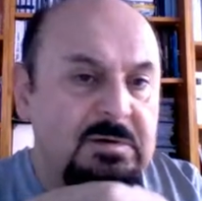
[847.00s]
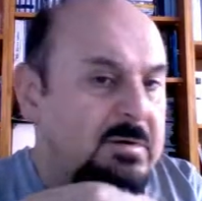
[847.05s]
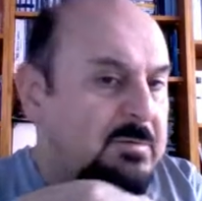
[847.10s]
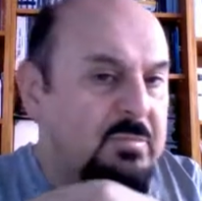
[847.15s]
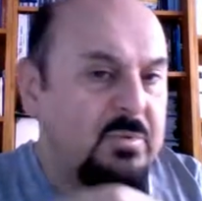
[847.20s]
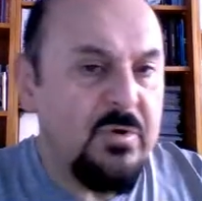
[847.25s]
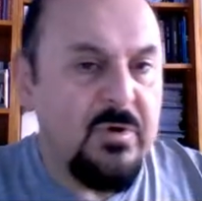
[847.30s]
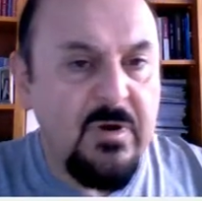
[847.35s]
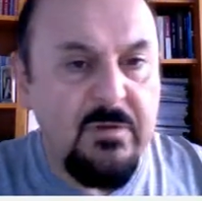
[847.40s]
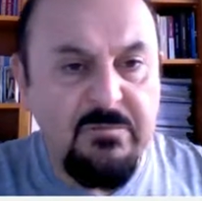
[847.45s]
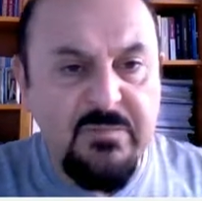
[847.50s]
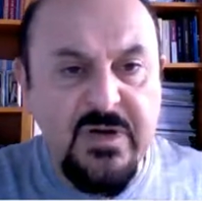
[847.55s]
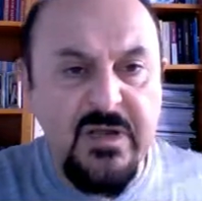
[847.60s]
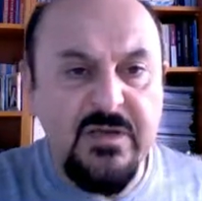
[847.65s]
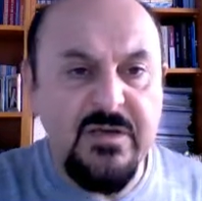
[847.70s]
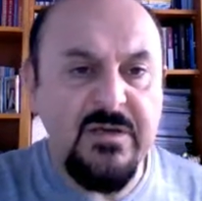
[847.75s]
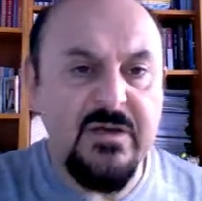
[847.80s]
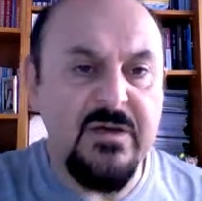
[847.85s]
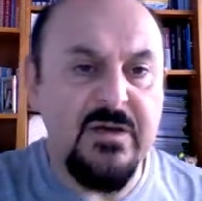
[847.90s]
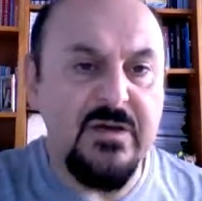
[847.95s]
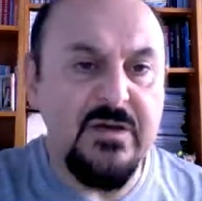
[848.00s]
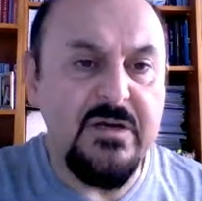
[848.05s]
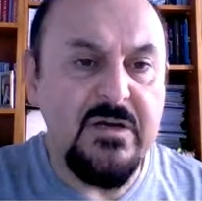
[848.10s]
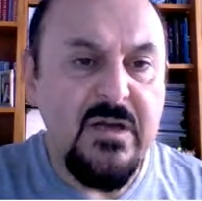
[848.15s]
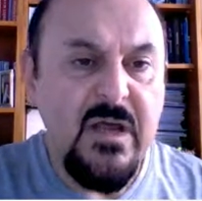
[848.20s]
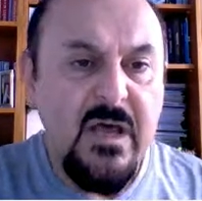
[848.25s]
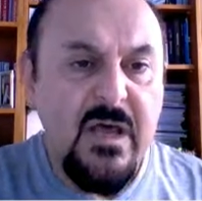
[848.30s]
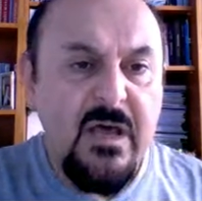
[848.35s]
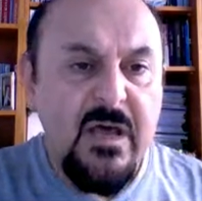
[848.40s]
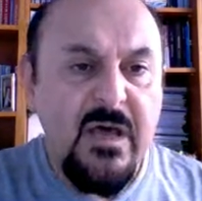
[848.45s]
break here,
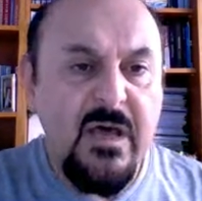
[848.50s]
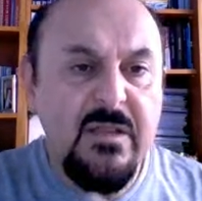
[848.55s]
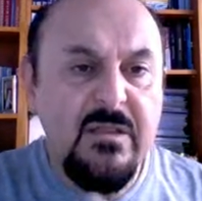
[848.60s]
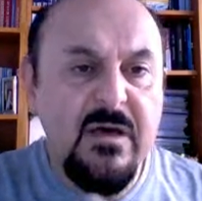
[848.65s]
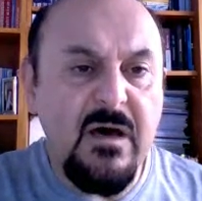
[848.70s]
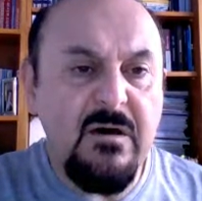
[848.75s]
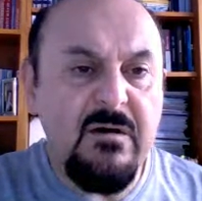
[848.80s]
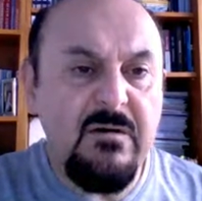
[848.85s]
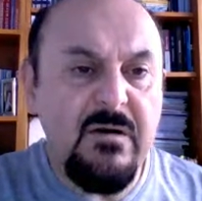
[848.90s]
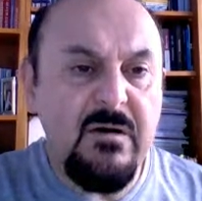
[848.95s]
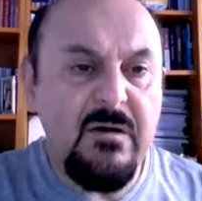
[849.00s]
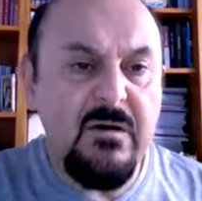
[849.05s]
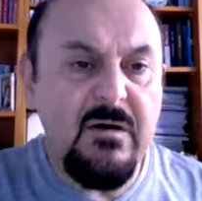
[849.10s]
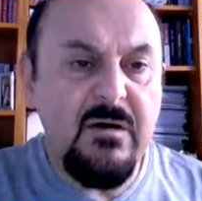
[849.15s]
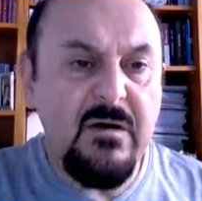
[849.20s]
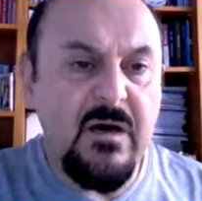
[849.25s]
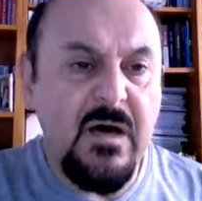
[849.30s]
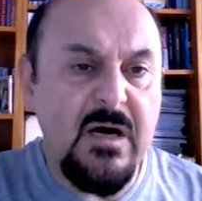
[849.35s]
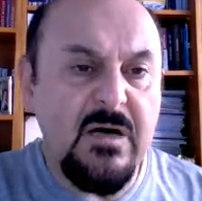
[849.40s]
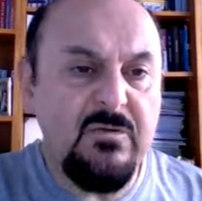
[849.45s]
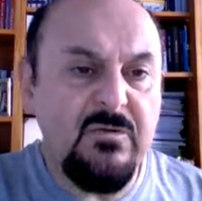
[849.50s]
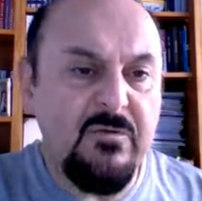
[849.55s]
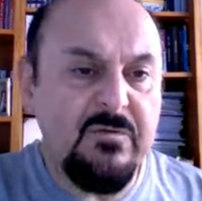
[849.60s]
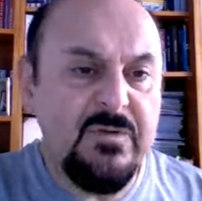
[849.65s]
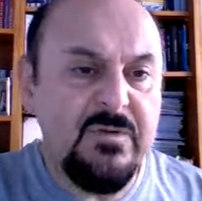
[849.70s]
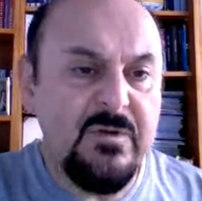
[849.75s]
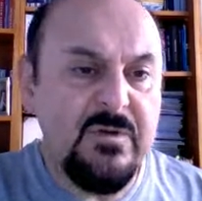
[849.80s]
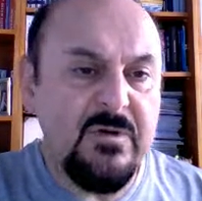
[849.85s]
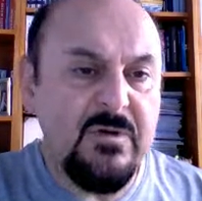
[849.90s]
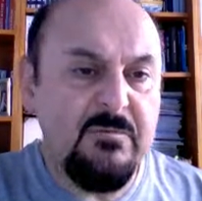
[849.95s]
and out of
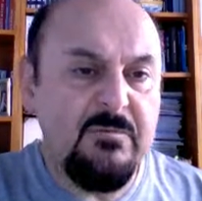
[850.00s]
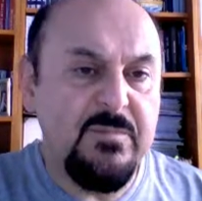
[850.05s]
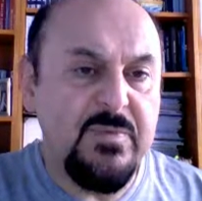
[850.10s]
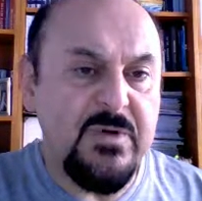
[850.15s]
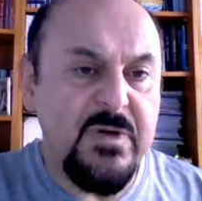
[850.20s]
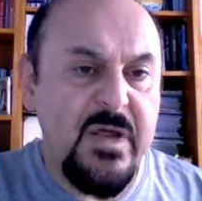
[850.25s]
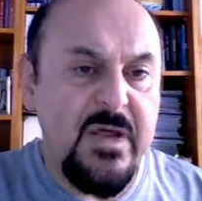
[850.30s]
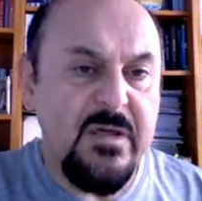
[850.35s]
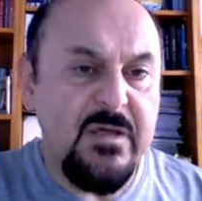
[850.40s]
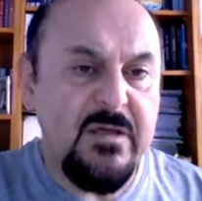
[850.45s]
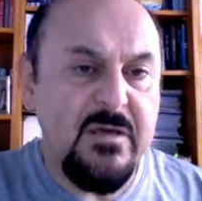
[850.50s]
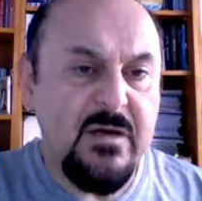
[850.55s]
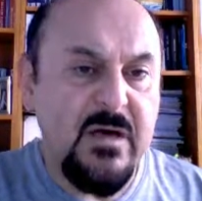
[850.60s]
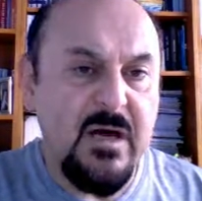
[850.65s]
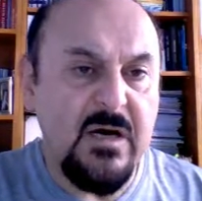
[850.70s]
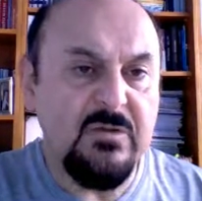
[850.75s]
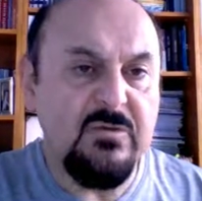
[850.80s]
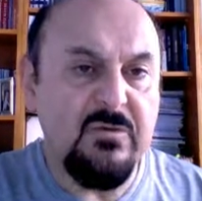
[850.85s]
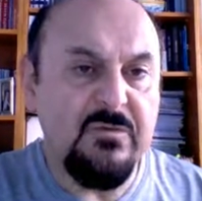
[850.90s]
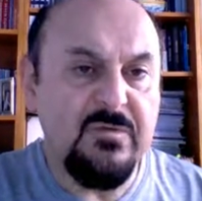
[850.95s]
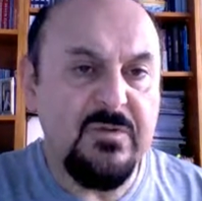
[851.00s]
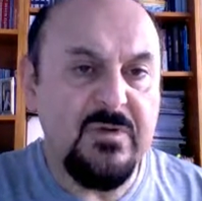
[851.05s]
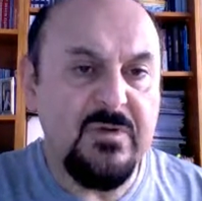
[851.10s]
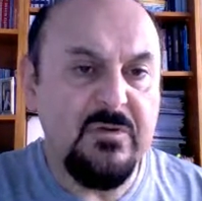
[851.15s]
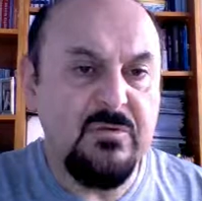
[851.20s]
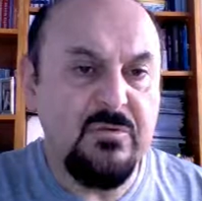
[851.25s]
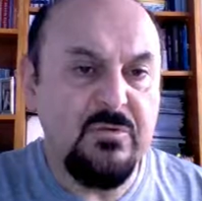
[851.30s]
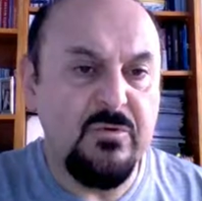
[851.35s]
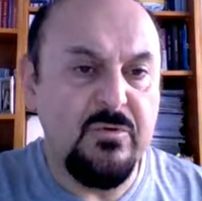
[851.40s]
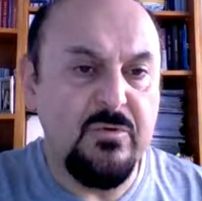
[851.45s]
the
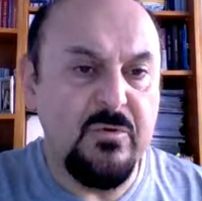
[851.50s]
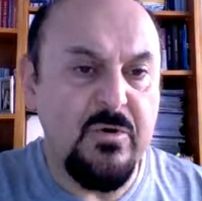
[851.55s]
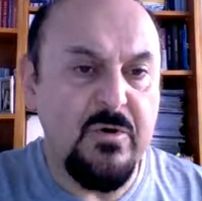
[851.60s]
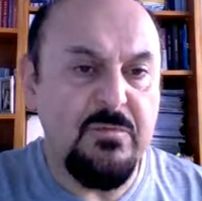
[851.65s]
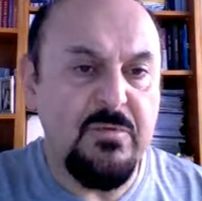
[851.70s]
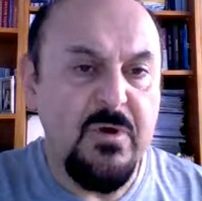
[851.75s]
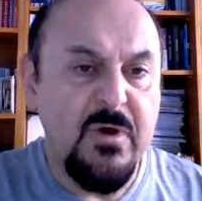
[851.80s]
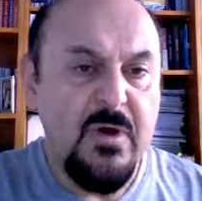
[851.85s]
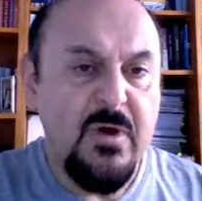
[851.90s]
do loop,